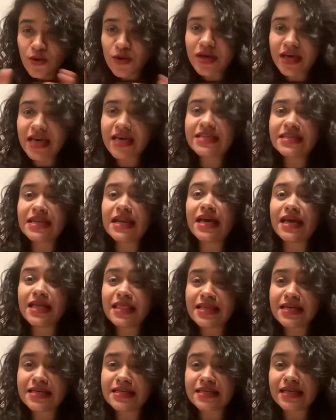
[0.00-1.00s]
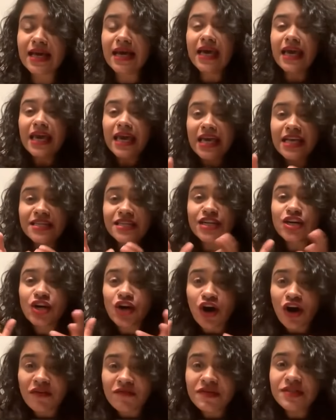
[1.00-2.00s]
case like this, is a
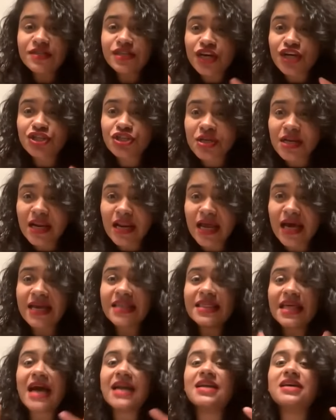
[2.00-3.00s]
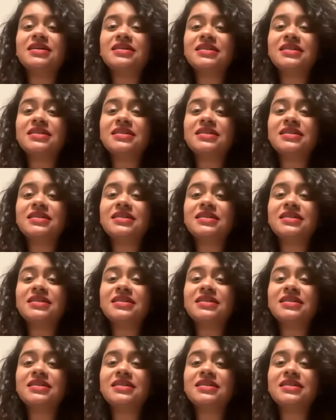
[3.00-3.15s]
conversation like that